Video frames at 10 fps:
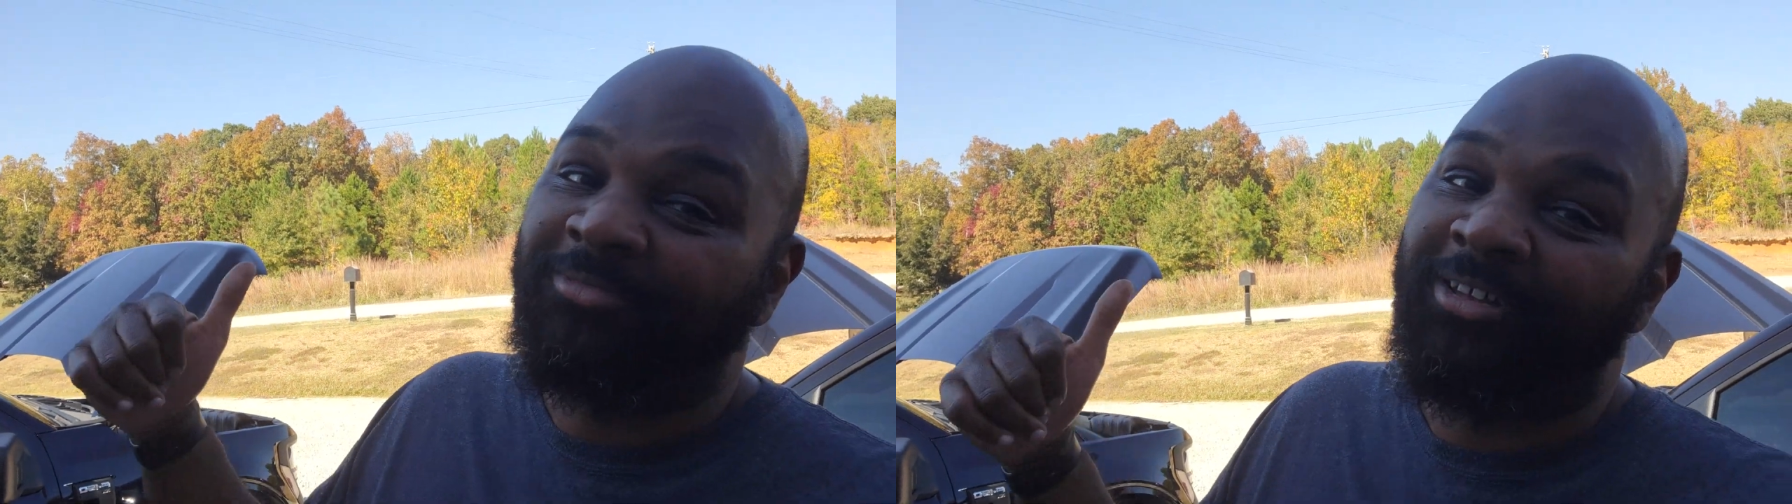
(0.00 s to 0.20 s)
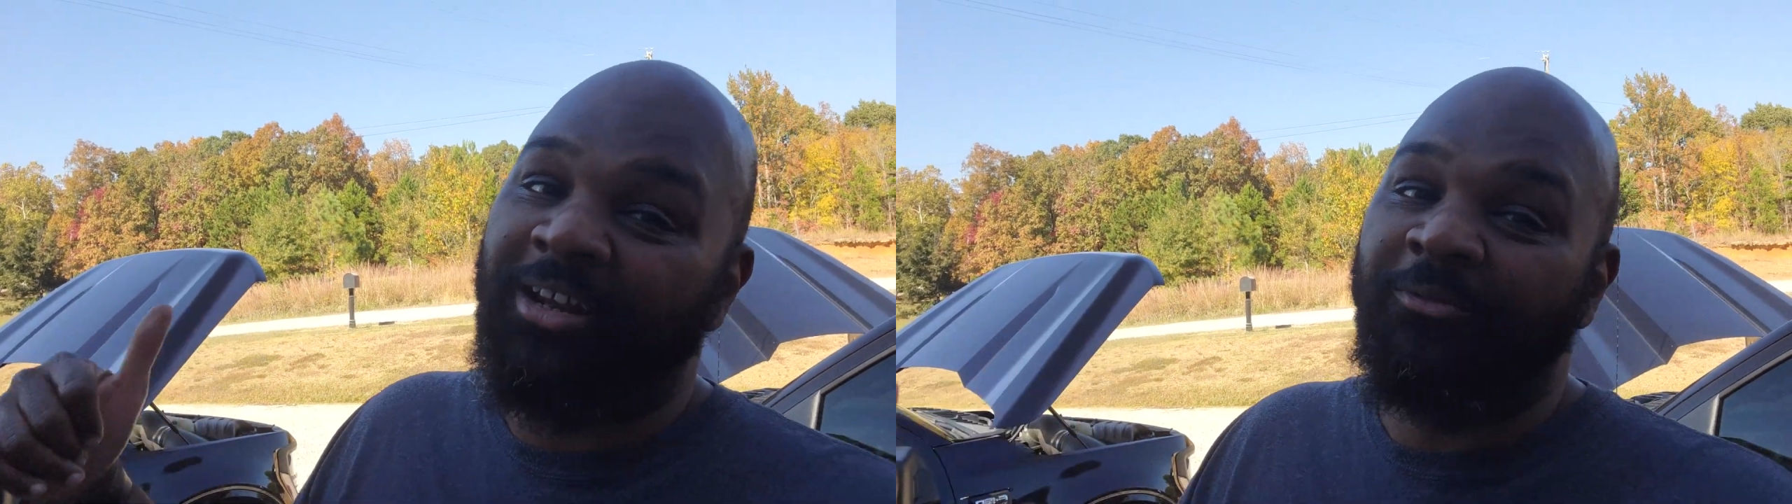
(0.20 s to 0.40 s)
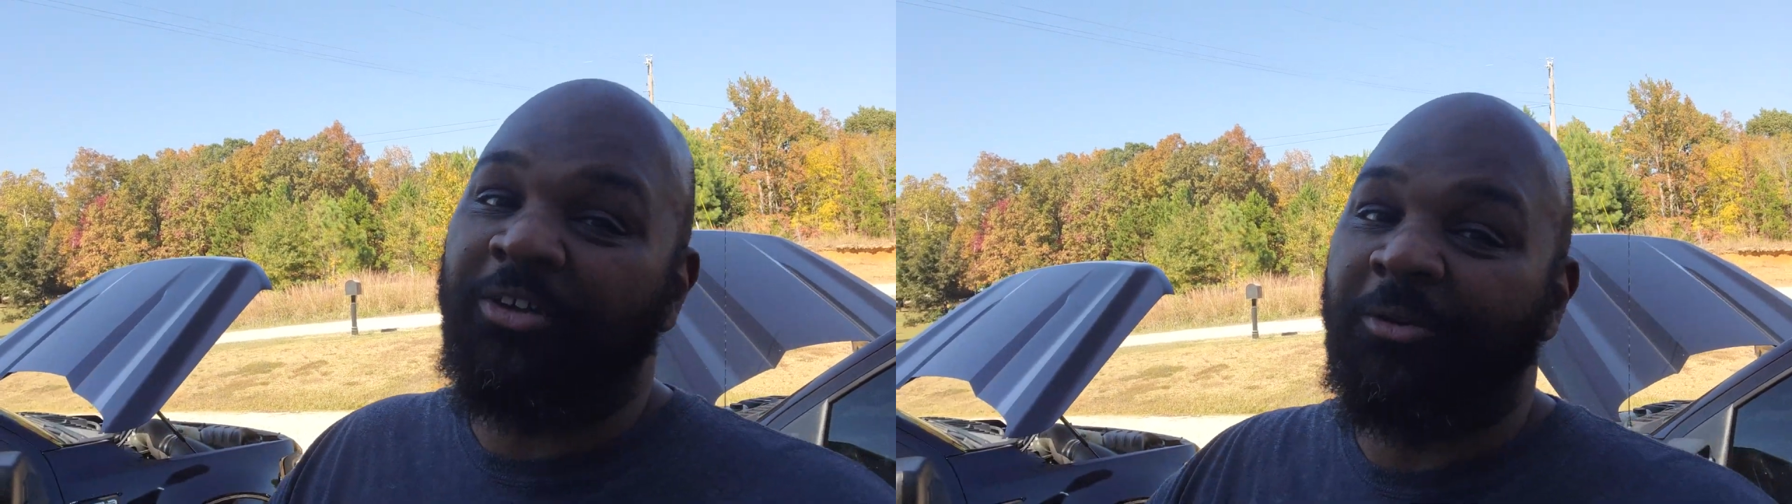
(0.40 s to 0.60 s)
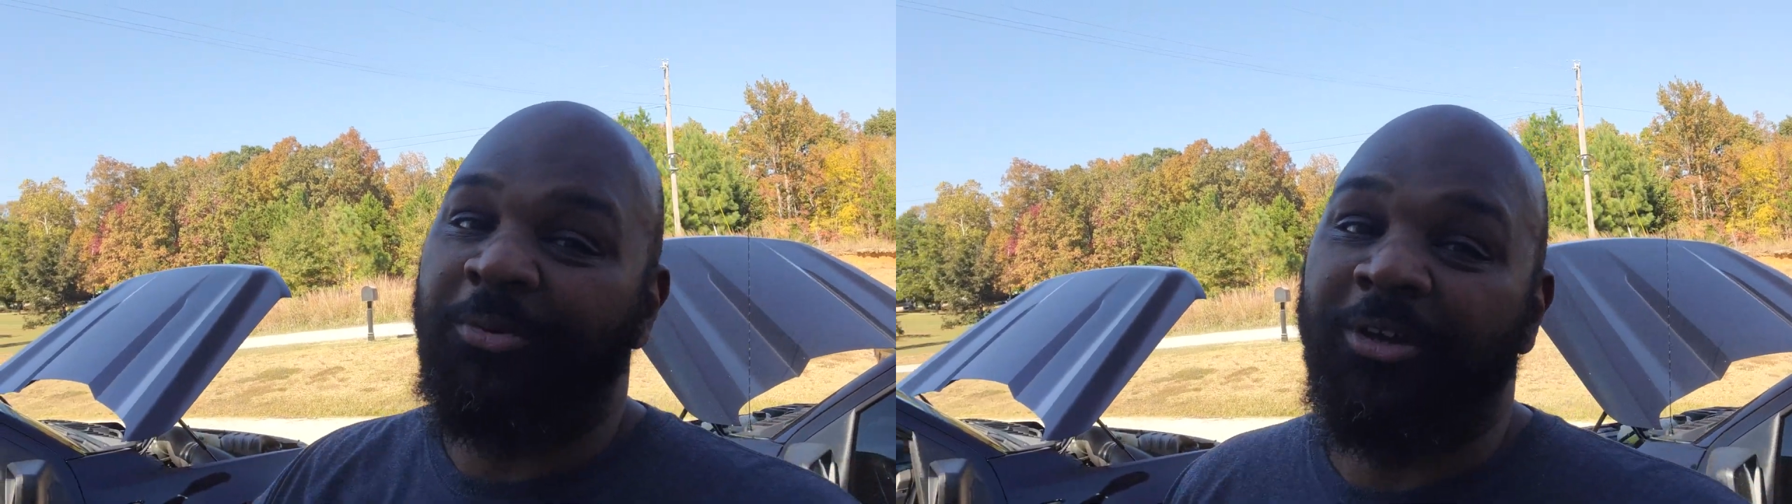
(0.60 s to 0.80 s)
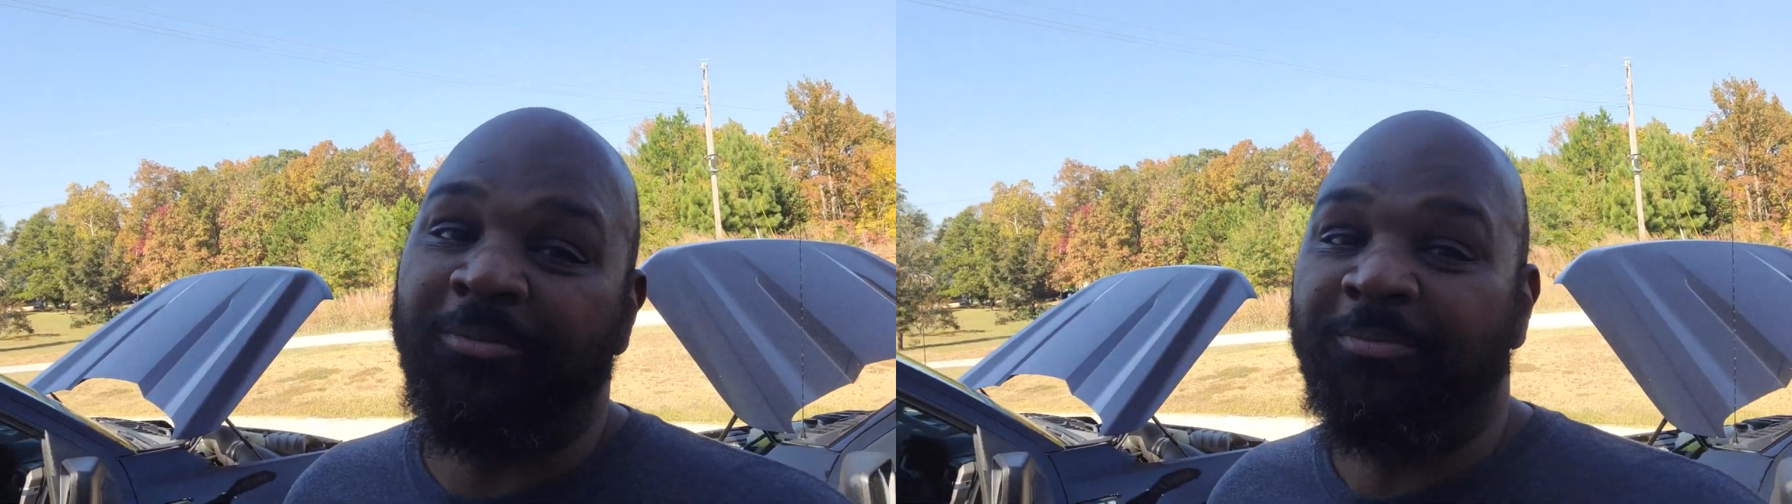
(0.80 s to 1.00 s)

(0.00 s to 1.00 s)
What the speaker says: hit up VMP.